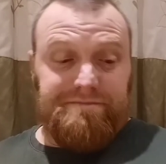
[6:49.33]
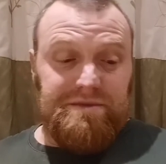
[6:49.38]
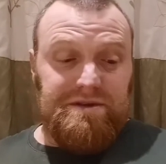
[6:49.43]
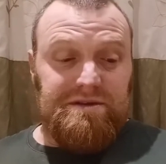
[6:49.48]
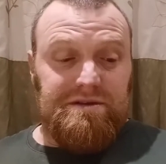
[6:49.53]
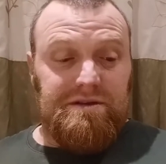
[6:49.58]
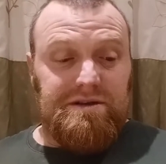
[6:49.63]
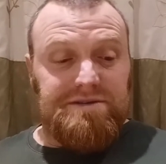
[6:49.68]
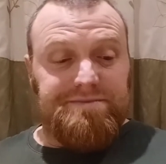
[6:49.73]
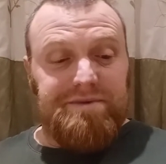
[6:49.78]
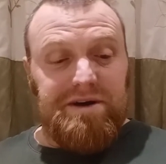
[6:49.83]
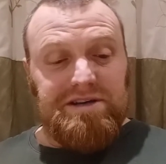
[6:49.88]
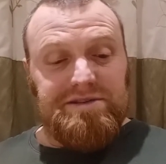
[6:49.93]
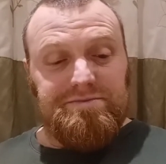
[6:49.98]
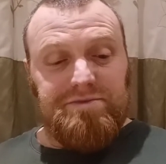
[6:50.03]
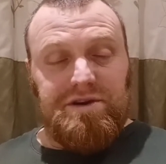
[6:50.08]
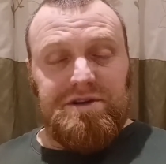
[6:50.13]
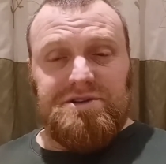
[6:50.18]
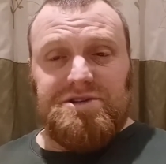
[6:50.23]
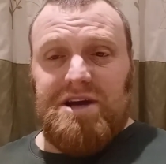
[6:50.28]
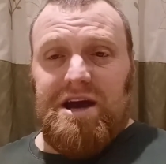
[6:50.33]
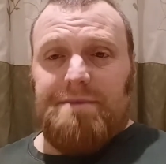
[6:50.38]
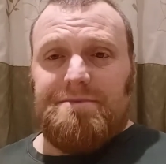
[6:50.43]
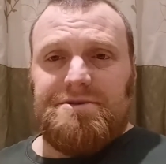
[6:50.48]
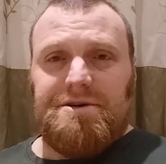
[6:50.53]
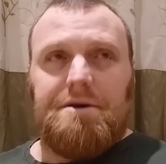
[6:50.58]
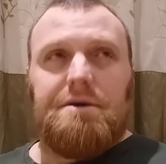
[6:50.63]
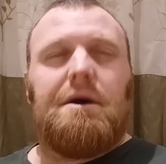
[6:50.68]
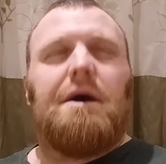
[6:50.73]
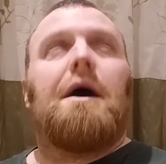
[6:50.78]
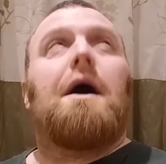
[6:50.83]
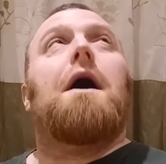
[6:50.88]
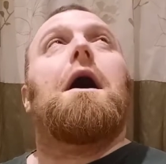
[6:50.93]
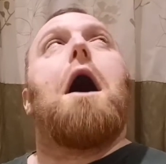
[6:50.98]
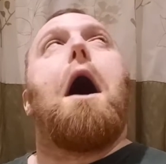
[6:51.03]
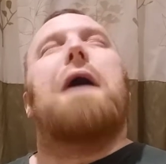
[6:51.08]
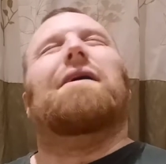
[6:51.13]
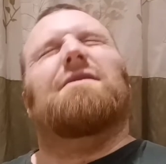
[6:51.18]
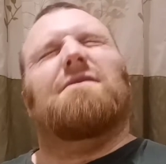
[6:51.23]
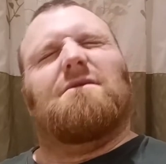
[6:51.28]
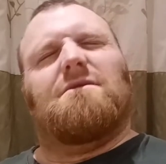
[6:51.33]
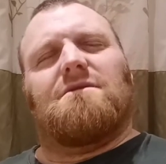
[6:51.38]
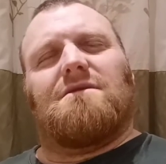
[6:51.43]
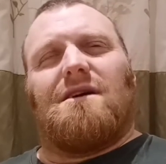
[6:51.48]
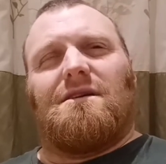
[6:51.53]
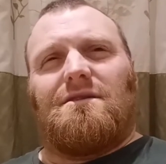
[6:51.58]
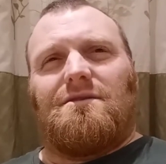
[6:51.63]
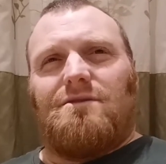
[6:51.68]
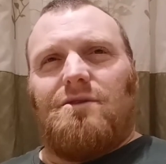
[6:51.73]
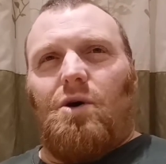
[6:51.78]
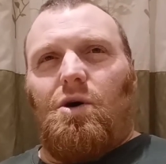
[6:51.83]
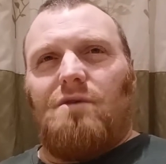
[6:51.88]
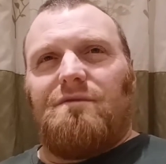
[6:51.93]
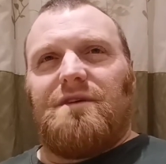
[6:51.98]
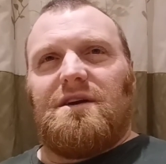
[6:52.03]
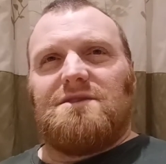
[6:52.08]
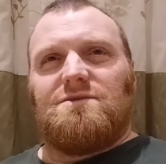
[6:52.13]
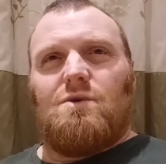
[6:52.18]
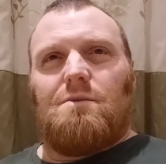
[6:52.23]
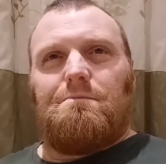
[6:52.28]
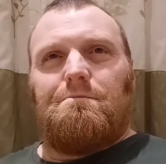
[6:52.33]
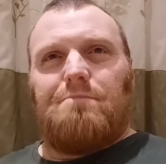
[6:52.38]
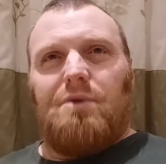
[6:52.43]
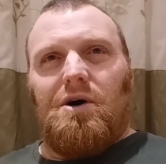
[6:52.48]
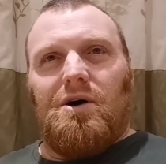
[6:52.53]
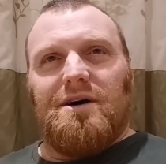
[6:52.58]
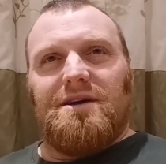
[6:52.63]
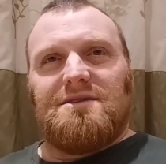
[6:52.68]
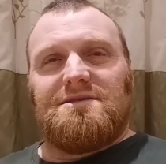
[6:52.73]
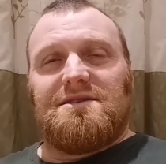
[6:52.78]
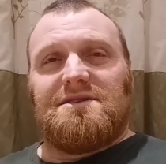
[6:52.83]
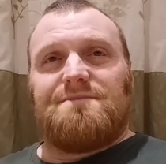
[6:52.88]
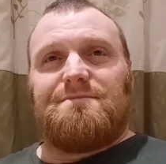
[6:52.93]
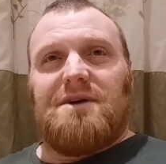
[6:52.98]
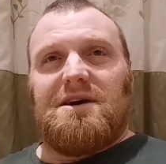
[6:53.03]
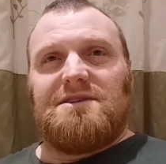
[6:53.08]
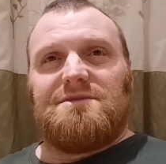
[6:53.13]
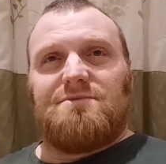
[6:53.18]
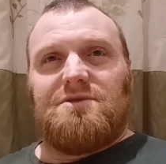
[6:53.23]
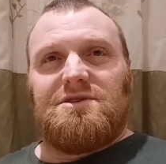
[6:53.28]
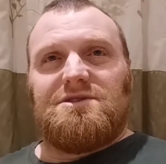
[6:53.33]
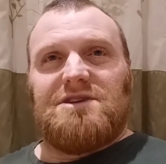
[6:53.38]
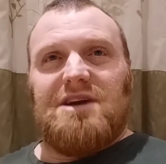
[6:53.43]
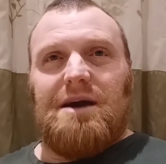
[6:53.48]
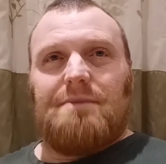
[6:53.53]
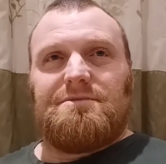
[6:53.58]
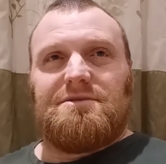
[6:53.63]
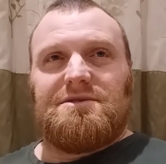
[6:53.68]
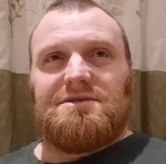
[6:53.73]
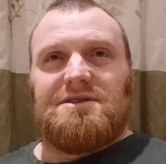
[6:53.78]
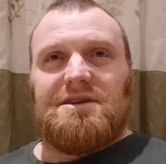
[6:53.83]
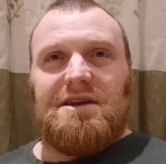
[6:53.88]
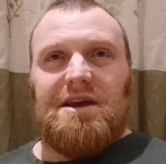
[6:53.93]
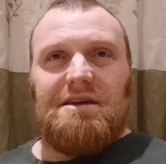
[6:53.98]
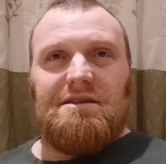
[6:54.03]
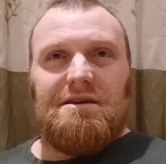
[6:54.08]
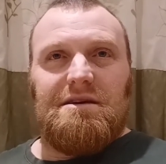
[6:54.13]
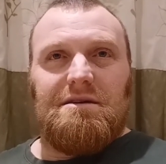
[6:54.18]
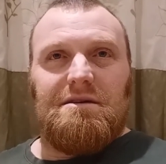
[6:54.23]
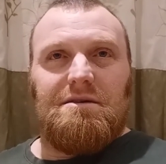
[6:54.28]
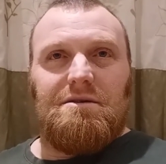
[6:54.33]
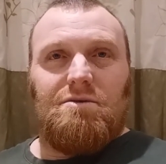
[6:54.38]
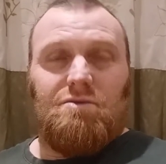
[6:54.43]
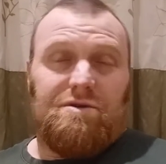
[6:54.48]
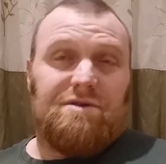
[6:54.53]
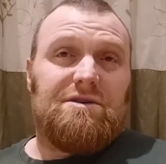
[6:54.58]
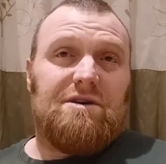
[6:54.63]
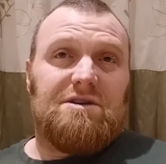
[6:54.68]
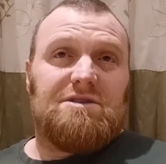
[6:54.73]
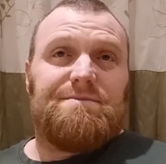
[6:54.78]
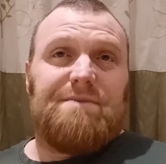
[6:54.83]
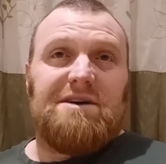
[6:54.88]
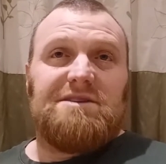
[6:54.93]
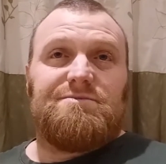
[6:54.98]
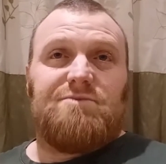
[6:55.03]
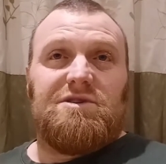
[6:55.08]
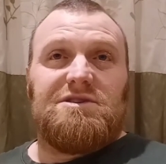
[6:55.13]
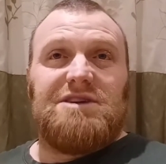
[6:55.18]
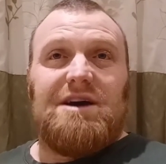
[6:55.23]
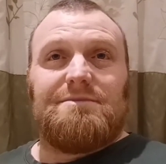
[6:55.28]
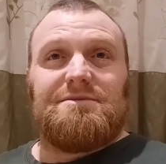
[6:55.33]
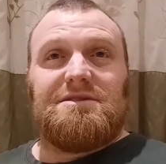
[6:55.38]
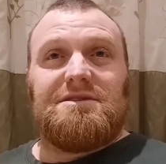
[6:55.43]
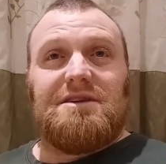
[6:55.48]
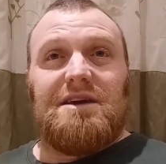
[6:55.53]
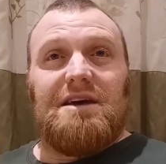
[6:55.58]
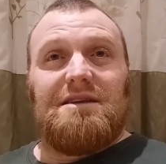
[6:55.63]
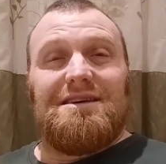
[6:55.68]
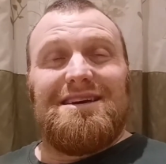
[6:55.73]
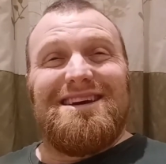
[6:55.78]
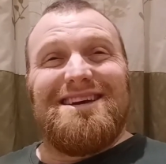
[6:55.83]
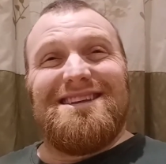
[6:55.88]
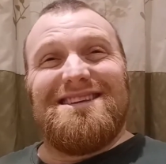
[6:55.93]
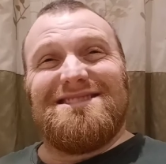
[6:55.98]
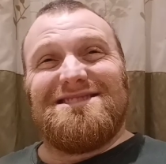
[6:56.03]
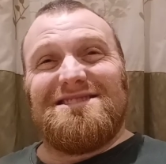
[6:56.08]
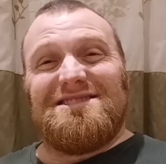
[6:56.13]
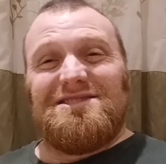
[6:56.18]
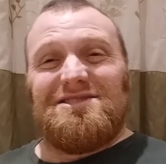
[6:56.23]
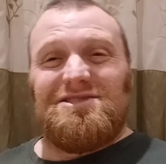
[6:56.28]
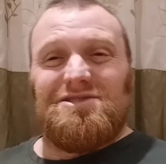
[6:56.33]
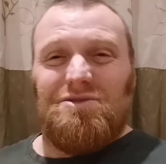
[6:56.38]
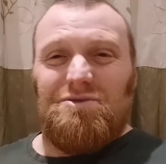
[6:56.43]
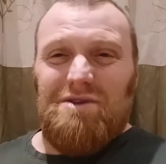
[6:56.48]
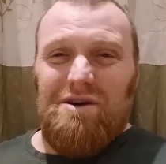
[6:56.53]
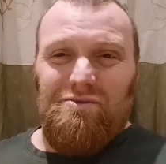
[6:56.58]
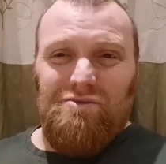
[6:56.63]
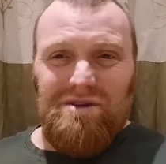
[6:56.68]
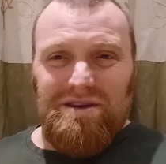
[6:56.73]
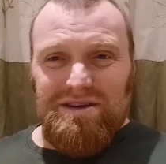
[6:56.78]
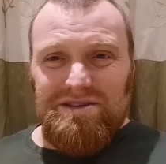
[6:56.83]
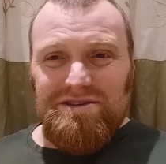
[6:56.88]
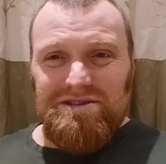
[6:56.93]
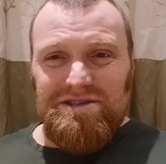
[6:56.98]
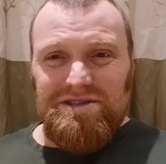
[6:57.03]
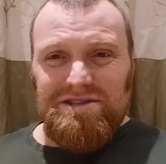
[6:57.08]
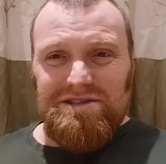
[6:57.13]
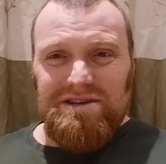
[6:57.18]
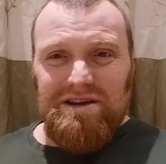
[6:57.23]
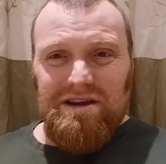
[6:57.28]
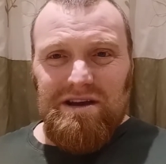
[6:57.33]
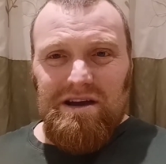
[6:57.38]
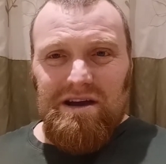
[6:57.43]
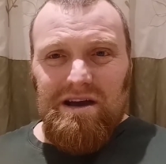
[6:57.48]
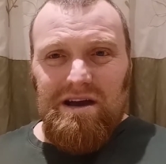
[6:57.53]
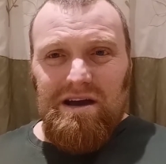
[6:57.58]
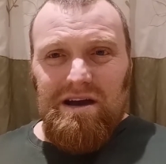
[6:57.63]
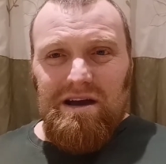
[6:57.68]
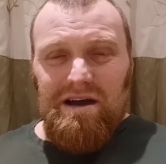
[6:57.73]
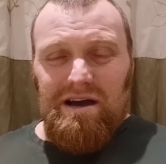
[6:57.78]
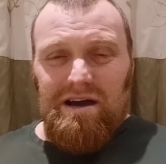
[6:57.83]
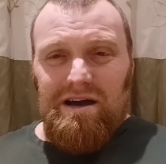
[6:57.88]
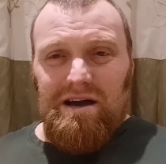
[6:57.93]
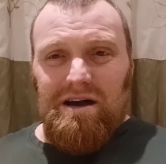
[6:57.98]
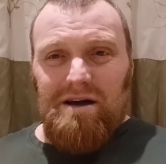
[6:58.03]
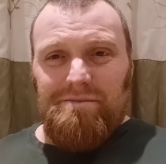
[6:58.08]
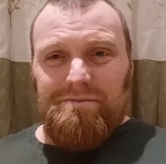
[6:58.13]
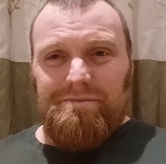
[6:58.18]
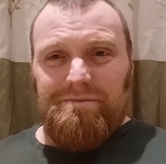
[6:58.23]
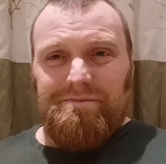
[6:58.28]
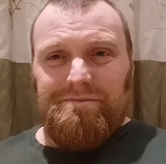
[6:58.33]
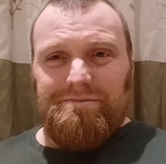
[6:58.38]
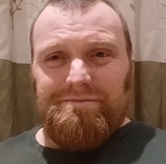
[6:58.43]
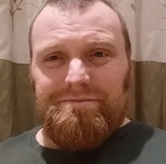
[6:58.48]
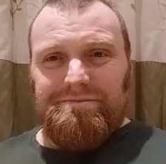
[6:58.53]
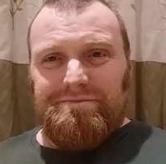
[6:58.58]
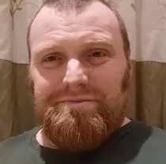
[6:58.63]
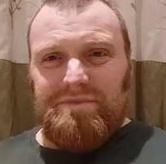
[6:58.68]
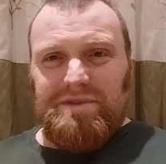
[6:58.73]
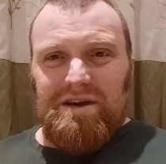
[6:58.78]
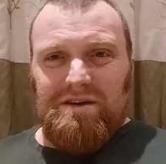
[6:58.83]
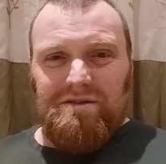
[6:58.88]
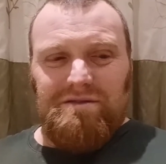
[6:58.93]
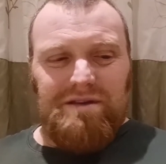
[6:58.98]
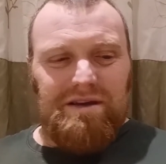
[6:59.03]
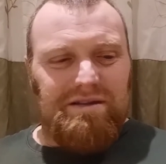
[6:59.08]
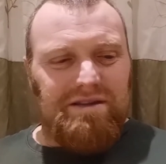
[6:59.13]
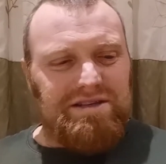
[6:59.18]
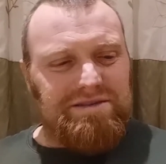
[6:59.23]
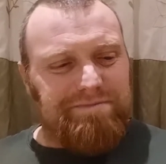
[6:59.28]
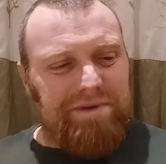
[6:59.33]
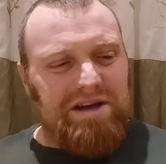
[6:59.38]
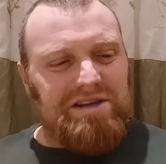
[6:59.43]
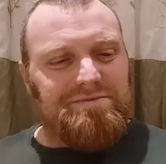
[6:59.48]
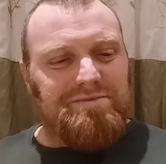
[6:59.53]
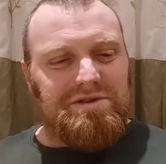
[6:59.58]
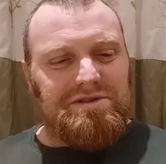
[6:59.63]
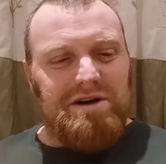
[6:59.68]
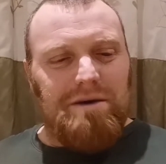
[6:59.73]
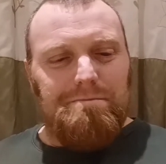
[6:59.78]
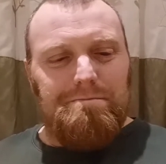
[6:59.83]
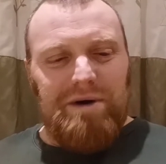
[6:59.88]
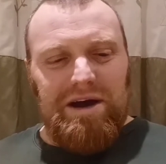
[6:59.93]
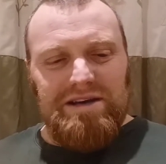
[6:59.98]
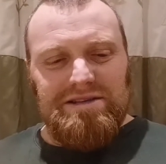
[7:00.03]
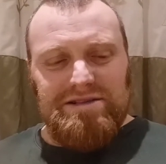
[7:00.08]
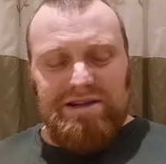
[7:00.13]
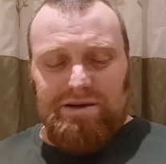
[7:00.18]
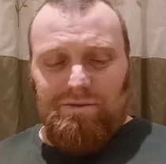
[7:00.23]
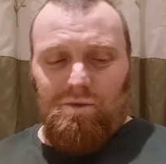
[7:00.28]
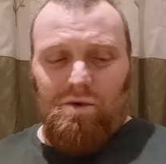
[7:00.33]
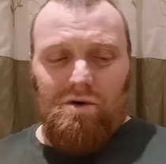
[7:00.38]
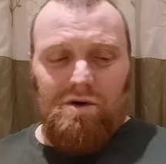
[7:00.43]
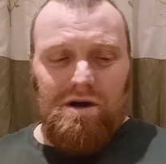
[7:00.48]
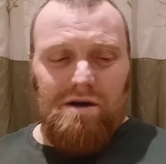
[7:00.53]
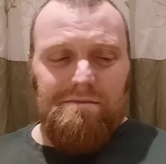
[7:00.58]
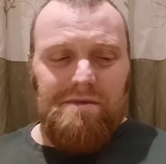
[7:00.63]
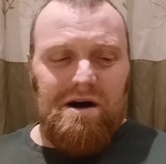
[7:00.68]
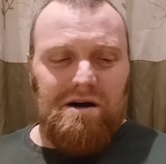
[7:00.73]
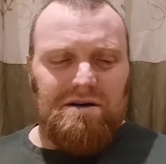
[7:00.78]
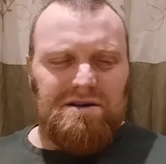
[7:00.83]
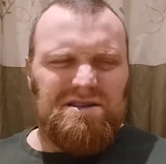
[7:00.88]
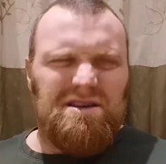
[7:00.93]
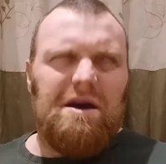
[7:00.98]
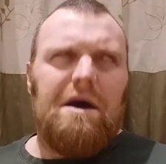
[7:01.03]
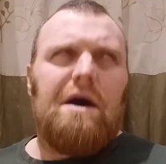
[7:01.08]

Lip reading: the Space Marine chapter. A lot of it is what binds the Space Marine chapters together, or a Space Marine chapter together in its pseudo-religious kind of thing. The Space Marines are basically warrior monks,